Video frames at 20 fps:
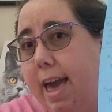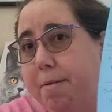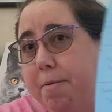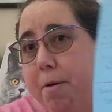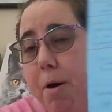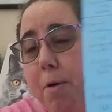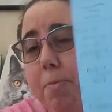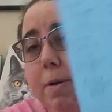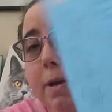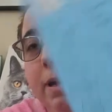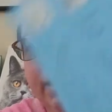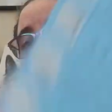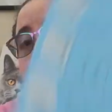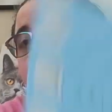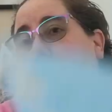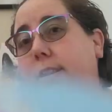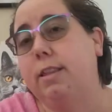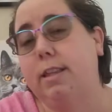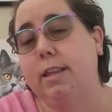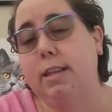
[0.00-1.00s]
am hoping
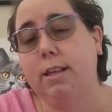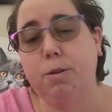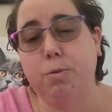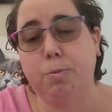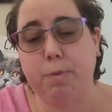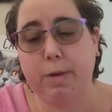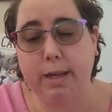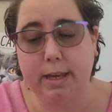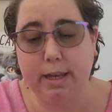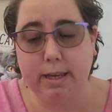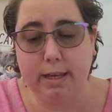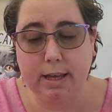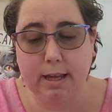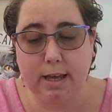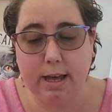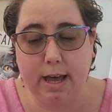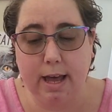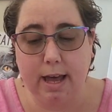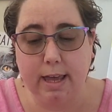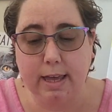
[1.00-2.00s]
this week
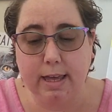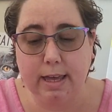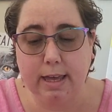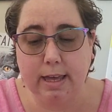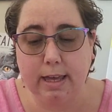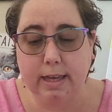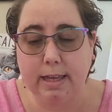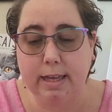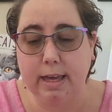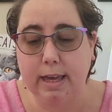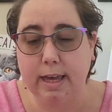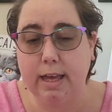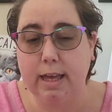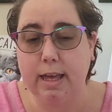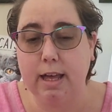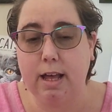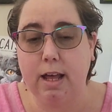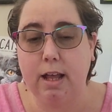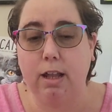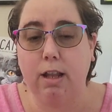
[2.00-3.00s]
I can
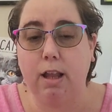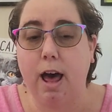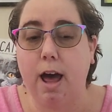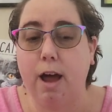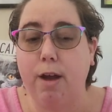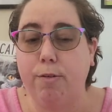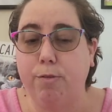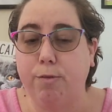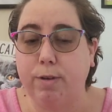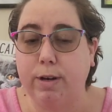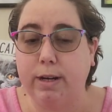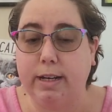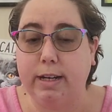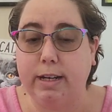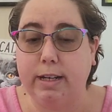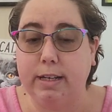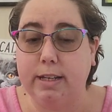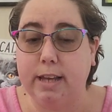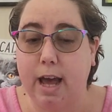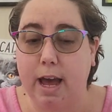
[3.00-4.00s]
get a lot of
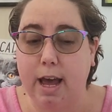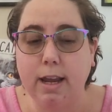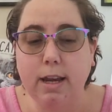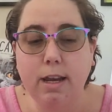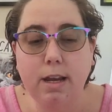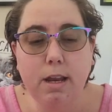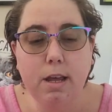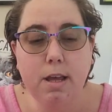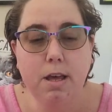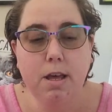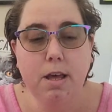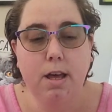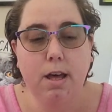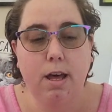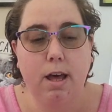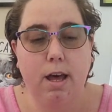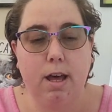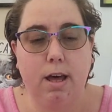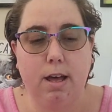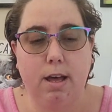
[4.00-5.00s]
reading done
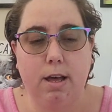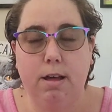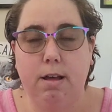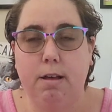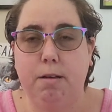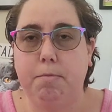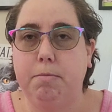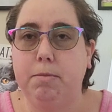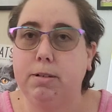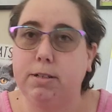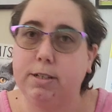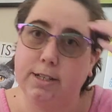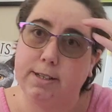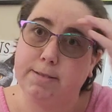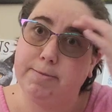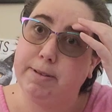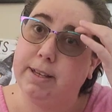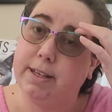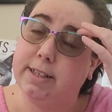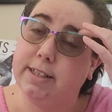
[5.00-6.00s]
um,
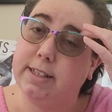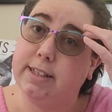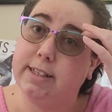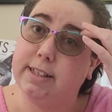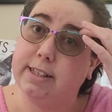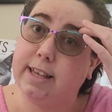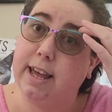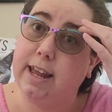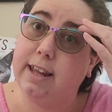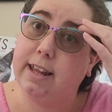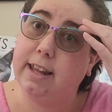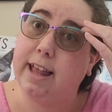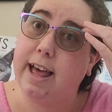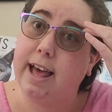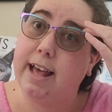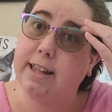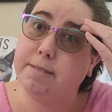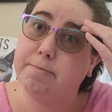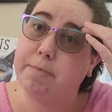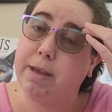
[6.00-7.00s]
just because this is kind of the
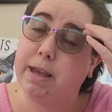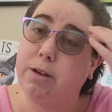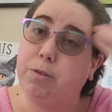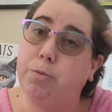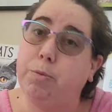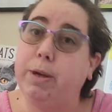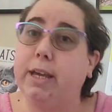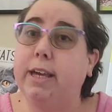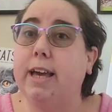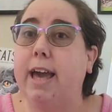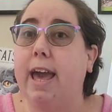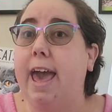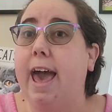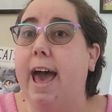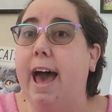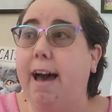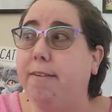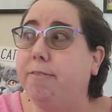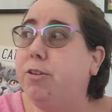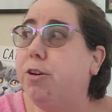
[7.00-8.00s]
last main week I
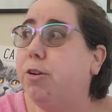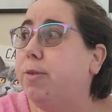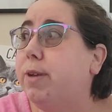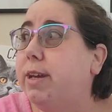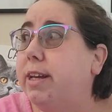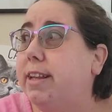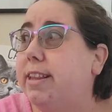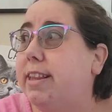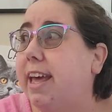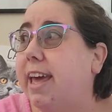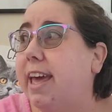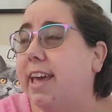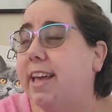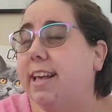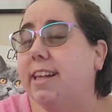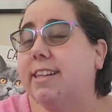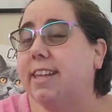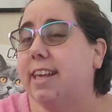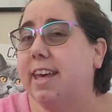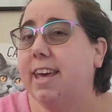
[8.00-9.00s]
have to read
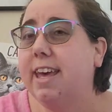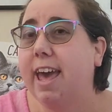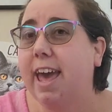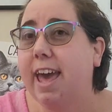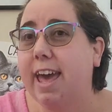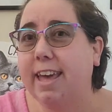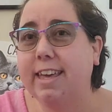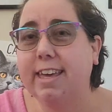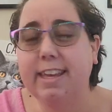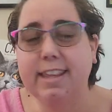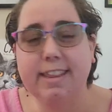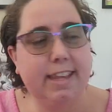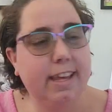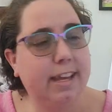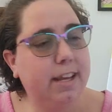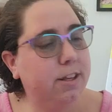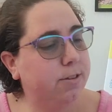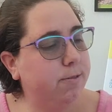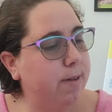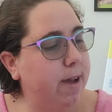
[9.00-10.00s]
things and get
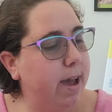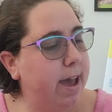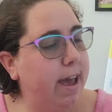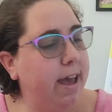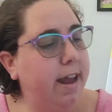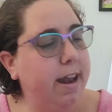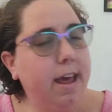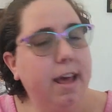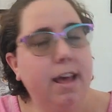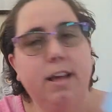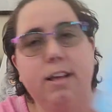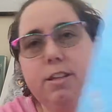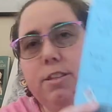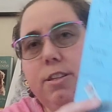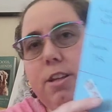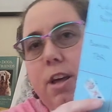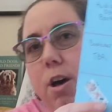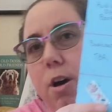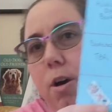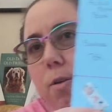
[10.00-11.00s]
things read.
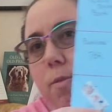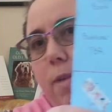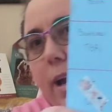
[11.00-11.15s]
So